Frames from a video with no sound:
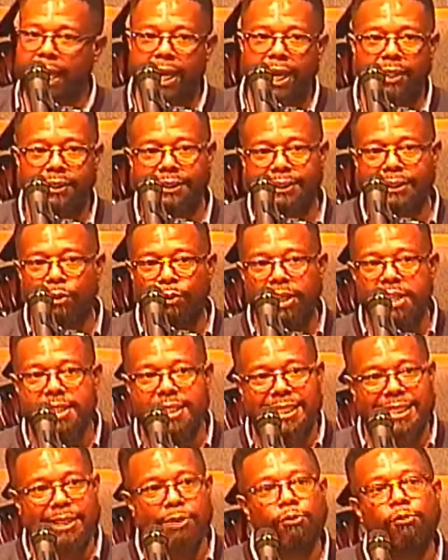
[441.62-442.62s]
are so
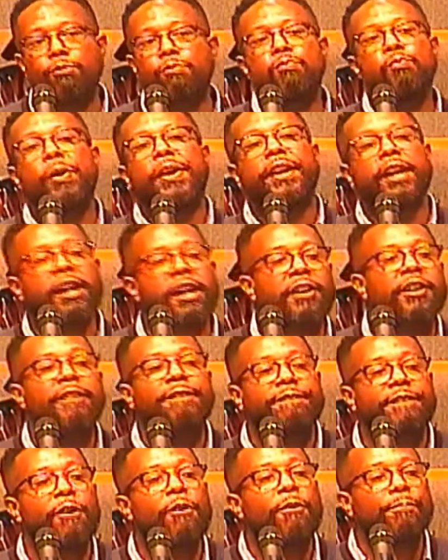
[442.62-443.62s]
consumed with other
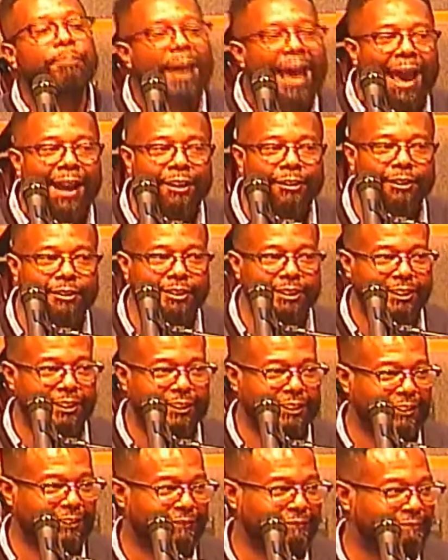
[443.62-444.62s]
folk
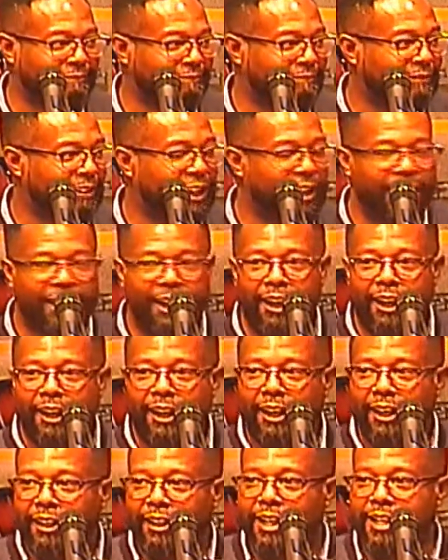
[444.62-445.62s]
battles,
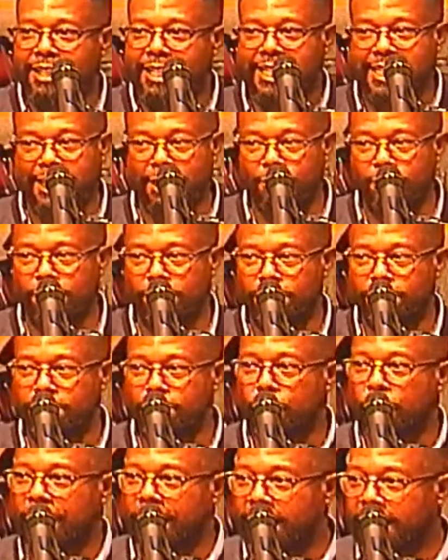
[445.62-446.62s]

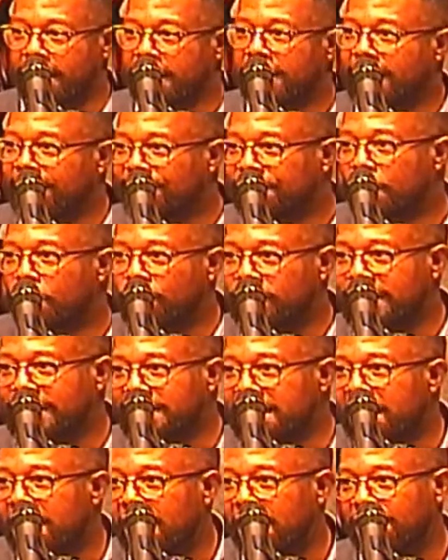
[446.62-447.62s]
consumed with other folk
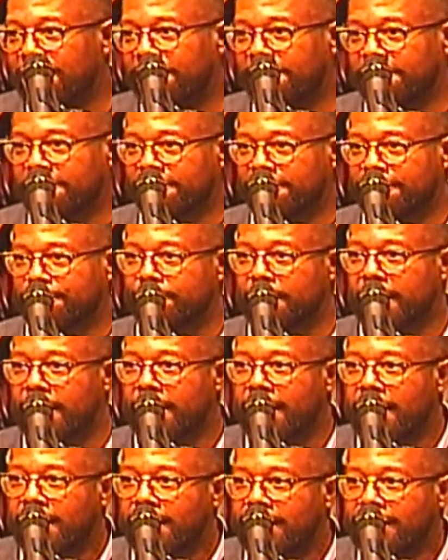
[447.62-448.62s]
stuff.
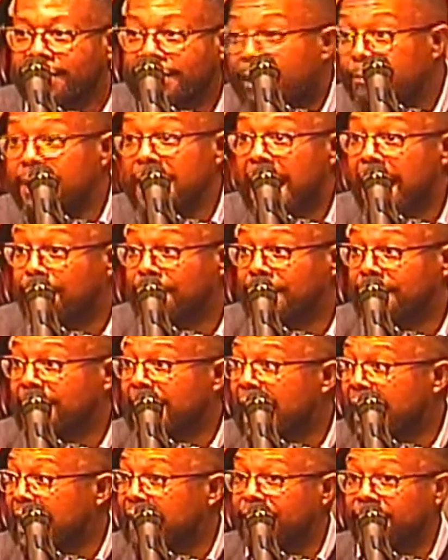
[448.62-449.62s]
And sometimes it's
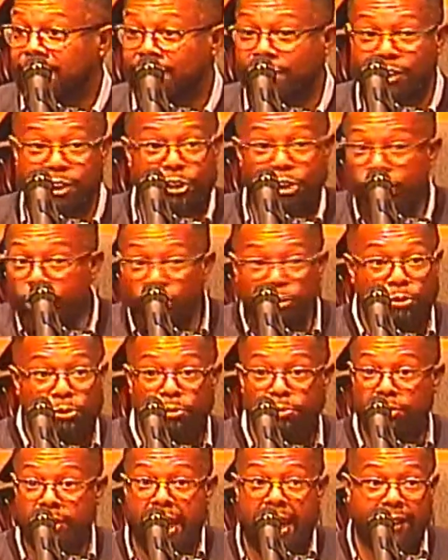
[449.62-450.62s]
not even
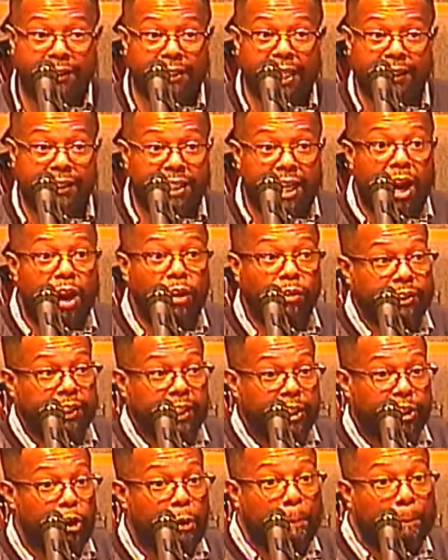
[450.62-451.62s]
you that's
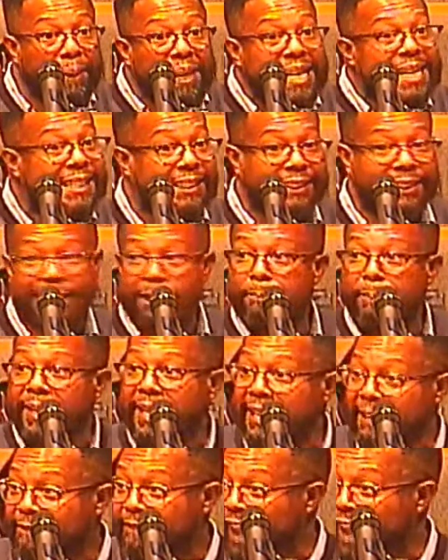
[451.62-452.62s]
causing your peace to be
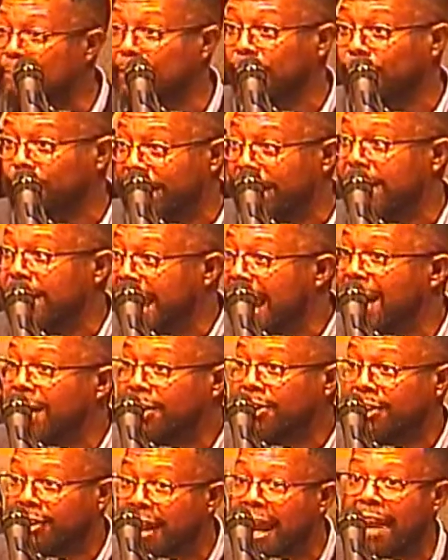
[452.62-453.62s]
evaporated out of
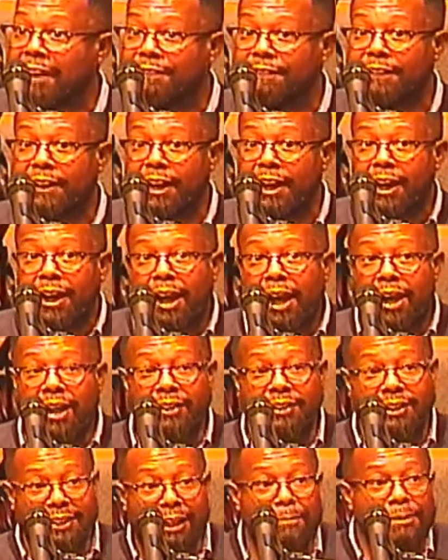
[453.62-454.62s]
your life.
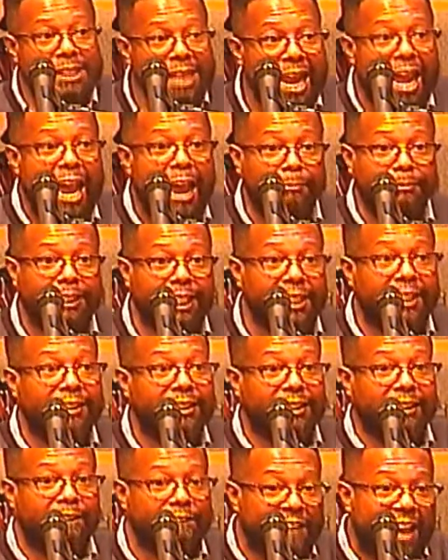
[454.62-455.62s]
Sometimes it
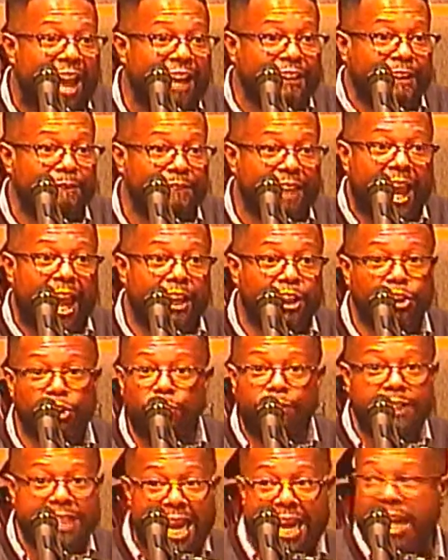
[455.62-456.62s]
is the fact of that
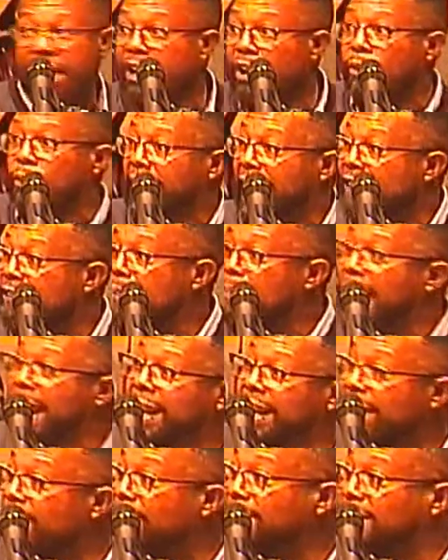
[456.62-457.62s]
you've taken on
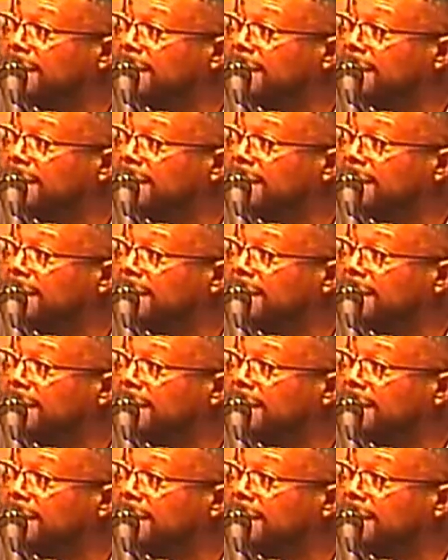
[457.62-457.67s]
everybody else's